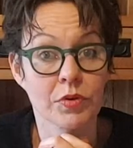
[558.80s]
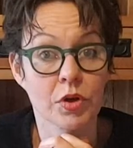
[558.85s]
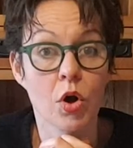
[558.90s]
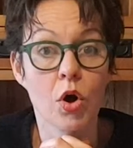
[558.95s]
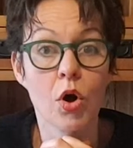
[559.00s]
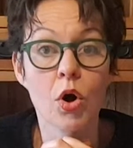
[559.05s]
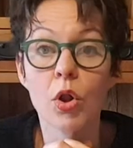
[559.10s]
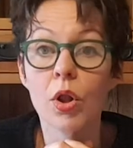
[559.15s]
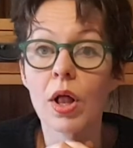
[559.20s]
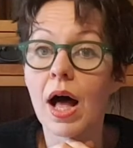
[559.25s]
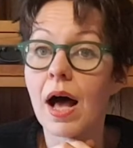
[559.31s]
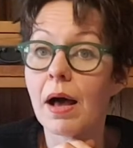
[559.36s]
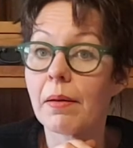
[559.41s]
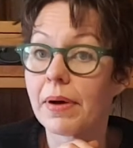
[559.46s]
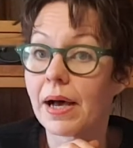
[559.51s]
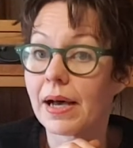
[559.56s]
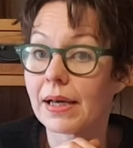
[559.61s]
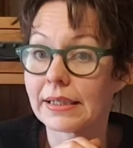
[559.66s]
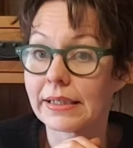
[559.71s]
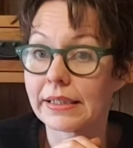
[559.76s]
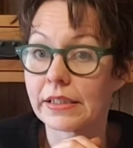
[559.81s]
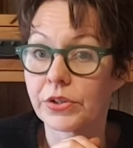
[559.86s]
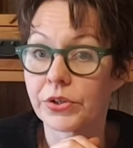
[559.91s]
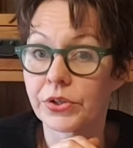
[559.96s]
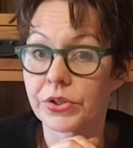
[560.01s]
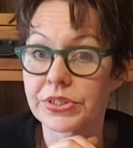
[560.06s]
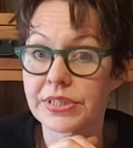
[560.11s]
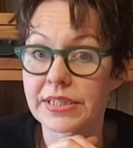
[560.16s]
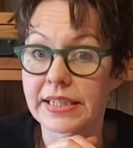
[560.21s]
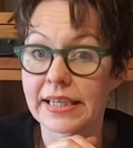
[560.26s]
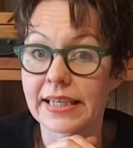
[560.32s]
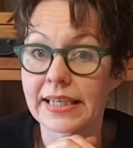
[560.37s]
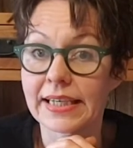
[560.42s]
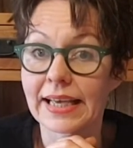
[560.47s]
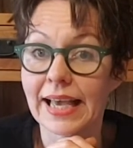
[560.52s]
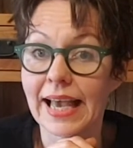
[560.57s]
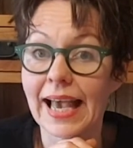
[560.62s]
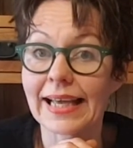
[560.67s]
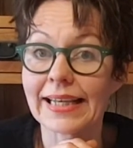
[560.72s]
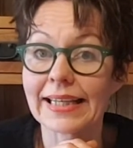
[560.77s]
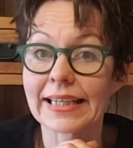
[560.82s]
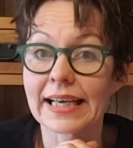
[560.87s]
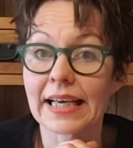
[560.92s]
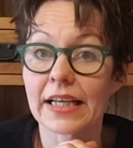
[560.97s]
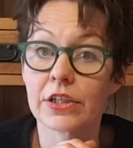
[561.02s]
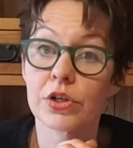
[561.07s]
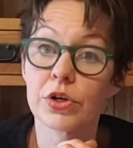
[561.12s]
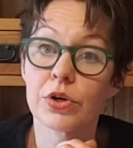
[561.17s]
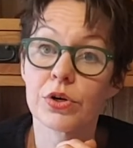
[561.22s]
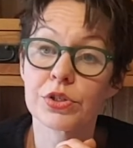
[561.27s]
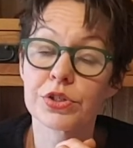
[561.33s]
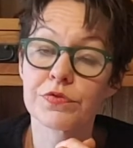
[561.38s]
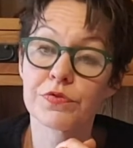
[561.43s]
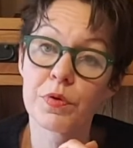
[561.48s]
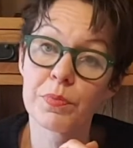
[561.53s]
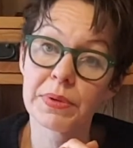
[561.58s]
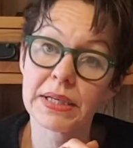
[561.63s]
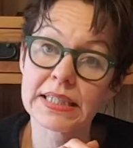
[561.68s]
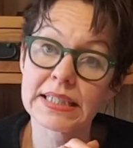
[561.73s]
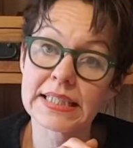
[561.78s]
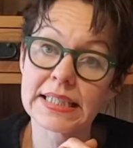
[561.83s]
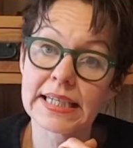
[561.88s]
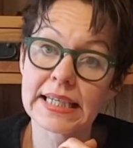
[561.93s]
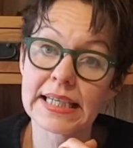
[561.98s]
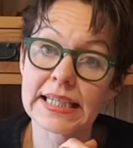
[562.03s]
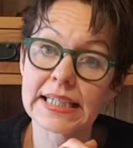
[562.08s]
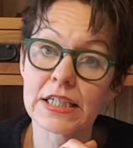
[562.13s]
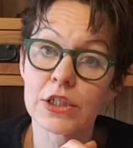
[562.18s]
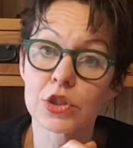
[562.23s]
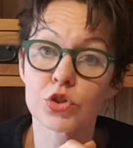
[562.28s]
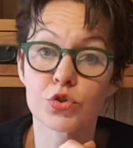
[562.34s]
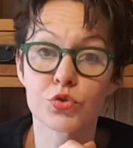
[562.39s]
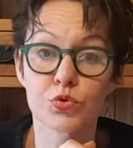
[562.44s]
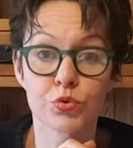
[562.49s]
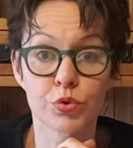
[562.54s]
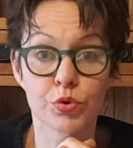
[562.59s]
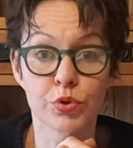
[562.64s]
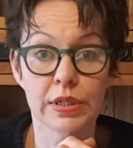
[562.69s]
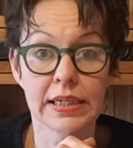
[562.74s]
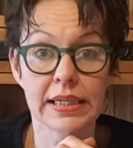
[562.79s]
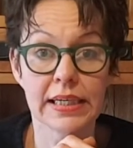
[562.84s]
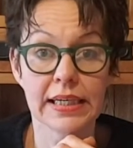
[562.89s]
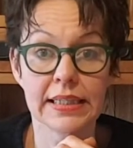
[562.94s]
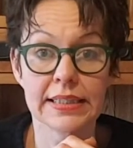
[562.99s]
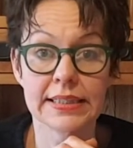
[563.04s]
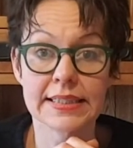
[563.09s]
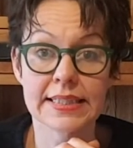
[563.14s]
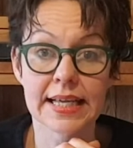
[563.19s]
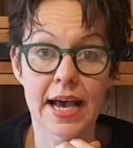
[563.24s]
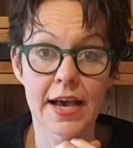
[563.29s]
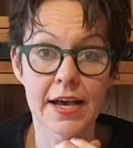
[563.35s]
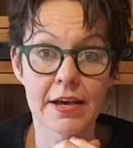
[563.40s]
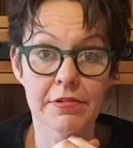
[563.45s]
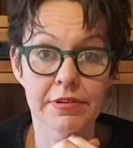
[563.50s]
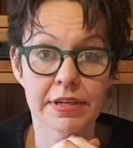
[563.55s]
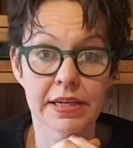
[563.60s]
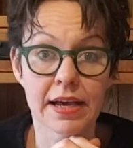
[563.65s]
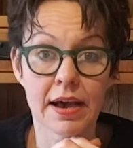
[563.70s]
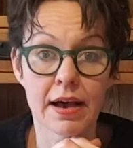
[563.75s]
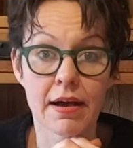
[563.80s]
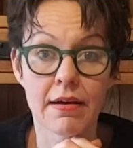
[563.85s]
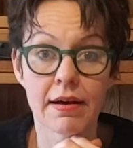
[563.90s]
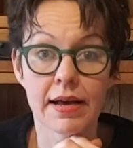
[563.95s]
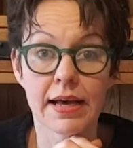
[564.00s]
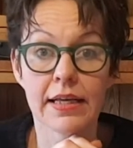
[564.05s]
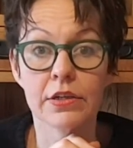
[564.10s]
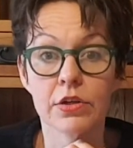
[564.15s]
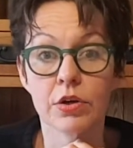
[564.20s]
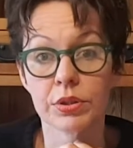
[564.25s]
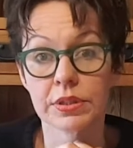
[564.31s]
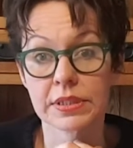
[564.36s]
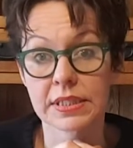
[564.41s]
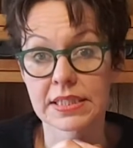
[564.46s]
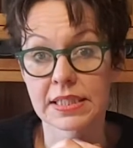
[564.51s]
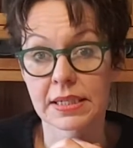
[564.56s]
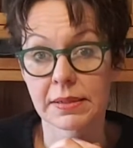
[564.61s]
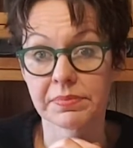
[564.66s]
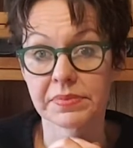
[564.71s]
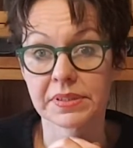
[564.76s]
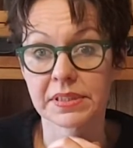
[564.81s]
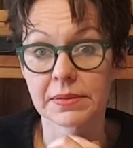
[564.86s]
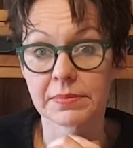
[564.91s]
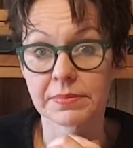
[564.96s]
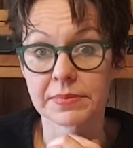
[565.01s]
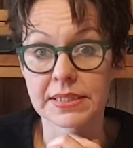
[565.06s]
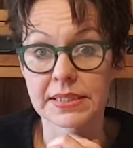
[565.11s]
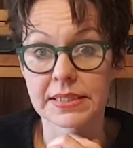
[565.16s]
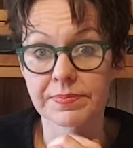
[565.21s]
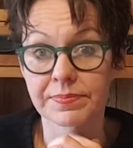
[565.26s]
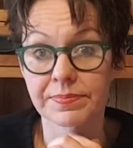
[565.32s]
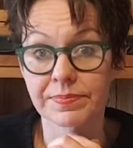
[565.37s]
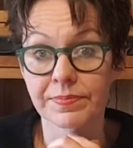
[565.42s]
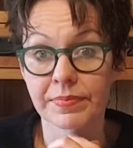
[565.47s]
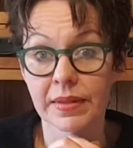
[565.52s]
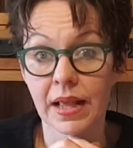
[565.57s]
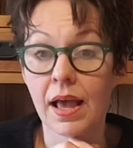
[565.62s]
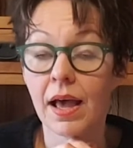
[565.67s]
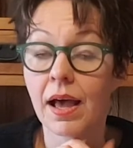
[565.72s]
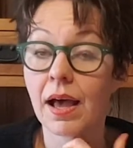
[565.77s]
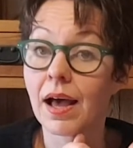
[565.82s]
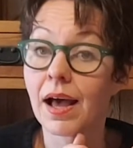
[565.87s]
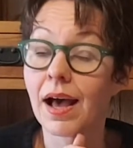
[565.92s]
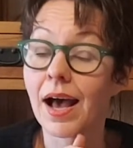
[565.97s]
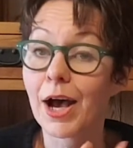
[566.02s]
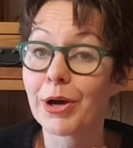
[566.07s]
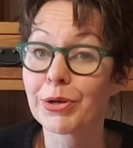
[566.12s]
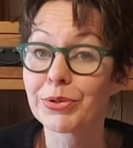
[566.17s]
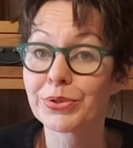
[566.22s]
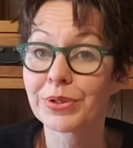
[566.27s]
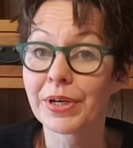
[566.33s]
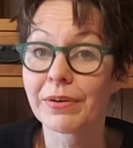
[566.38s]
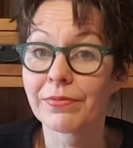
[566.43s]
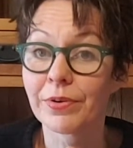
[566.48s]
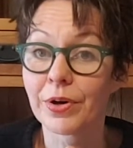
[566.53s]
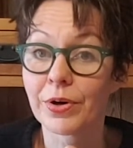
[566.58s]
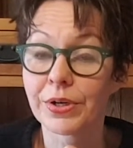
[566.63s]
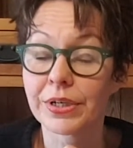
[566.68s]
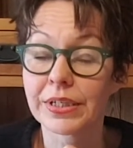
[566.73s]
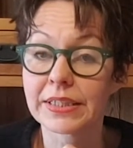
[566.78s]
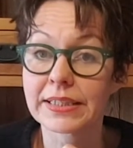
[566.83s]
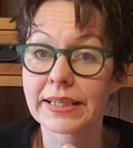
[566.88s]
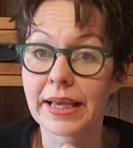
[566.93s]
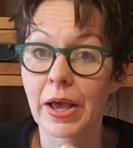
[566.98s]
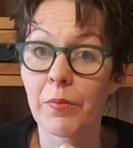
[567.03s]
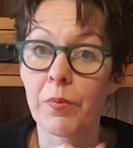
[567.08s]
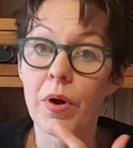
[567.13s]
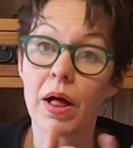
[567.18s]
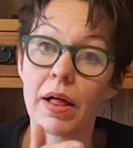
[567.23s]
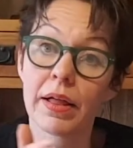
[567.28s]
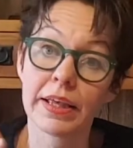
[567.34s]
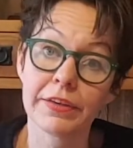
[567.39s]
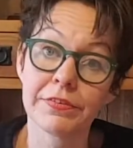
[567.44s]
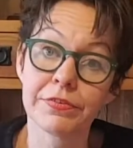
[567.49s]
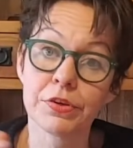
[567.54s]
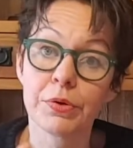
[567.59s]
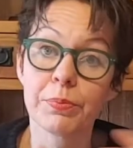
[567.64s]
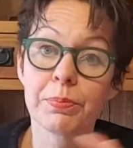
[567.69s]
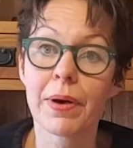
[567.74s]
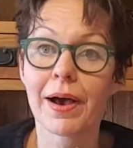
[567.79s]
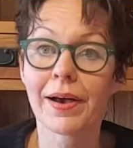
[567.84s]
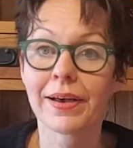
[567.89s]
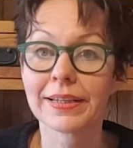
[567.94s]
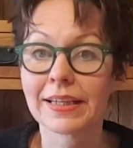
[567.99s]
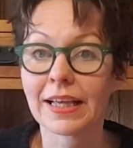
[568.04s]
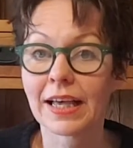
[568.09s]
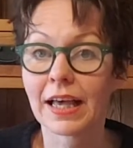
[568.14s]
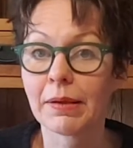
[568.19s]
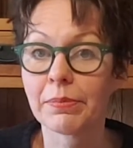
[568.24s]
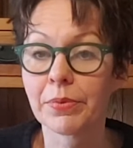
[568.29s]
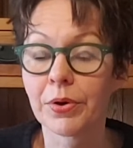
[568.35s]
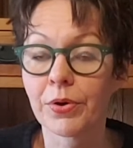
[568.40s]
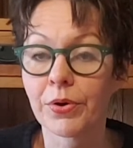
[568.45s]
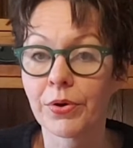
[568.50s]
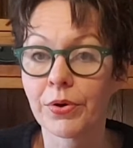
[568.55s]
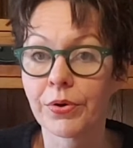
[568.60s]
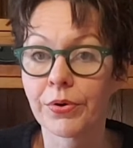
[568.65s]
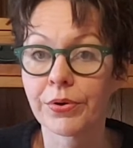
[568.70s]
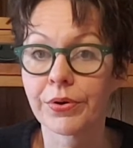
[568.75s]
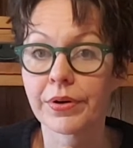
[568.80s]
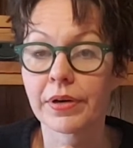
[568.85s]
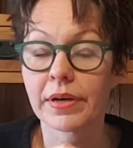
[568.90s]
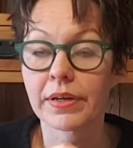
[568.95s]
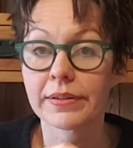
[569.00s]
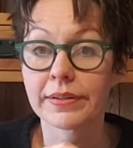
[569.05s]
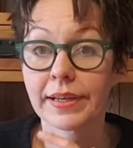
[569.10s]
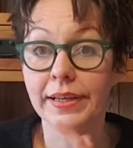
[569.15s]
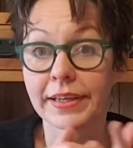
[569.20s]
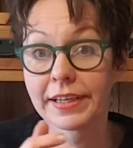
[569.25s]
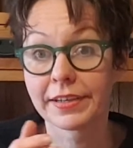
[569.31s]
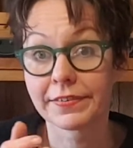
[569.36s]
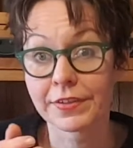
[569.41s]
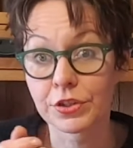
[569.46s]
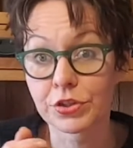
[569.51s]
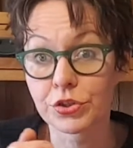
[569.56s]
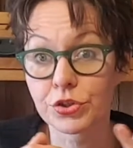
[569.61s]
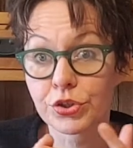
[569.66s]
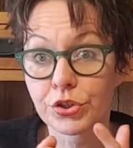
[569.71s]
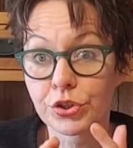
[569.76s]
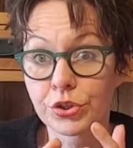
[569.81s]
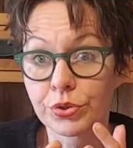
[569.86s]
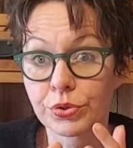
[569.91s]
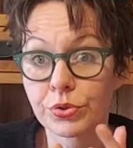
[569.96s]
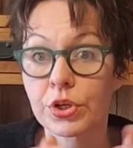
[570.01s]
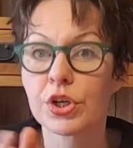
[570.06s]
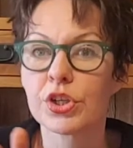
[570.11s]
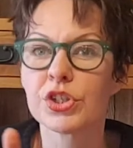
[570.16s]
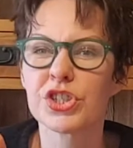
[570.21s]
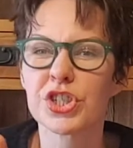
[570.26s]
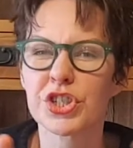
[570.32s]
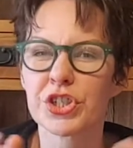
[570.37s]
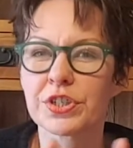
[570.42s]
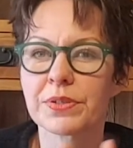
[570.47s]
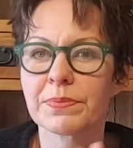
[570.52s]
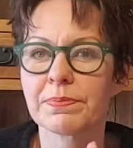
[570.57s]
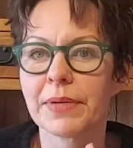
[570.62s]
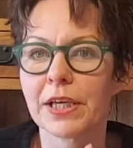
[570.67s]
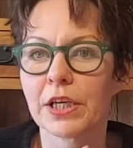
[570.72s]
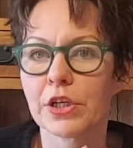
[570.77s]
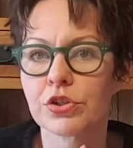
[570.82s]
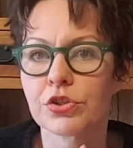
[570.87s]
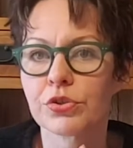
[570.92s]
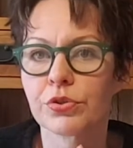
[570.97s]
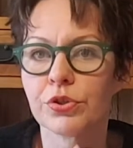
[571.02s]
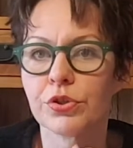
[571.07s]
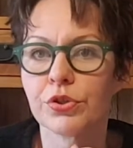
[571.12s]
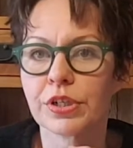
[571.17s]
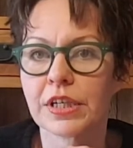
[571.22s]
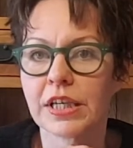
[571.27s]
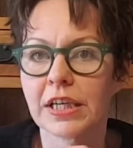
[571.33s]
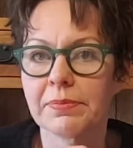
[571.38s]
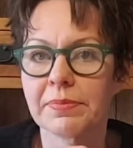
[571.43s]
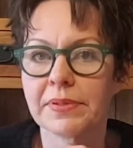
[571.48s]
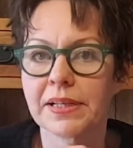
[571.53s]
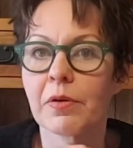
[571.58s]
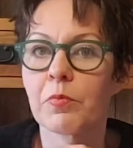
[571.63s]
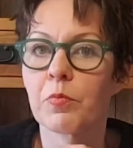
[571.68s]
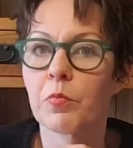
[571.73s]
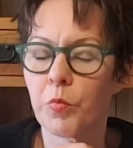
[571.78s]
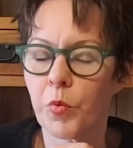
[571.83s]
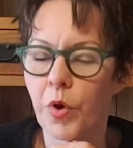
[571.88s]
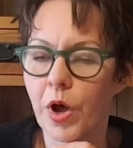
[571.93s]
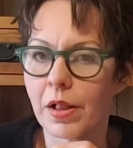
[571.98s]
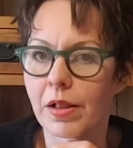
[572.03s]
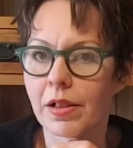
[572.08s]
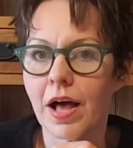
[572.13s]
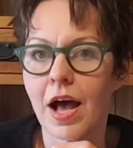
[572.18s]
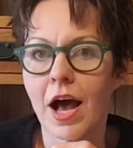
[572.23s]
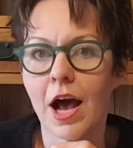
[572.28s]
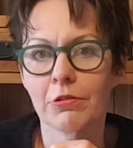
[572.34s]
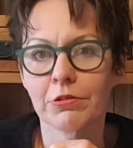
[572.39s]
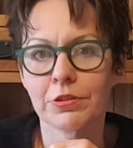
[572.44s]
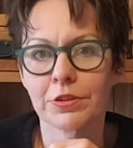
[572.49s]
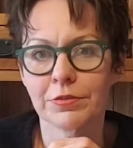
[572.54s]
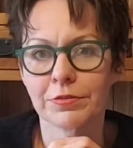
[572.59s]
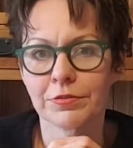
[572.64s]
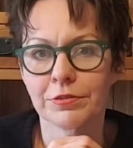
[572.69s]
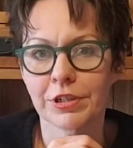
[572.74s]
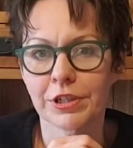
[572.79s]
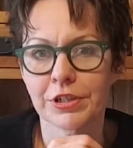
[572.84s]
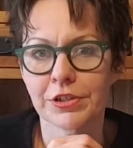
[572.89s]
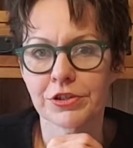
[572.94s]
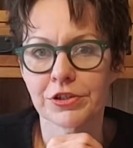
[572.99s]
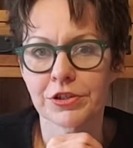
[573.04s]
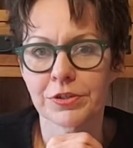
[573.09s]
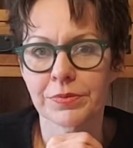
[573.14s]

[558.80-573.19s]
All are mildly toxic and can cause vomiting, drooling, diarrhea and other symptoms. How to avoid? Well, if you buy them or they're given to you, just make sure you keep them well out of reach.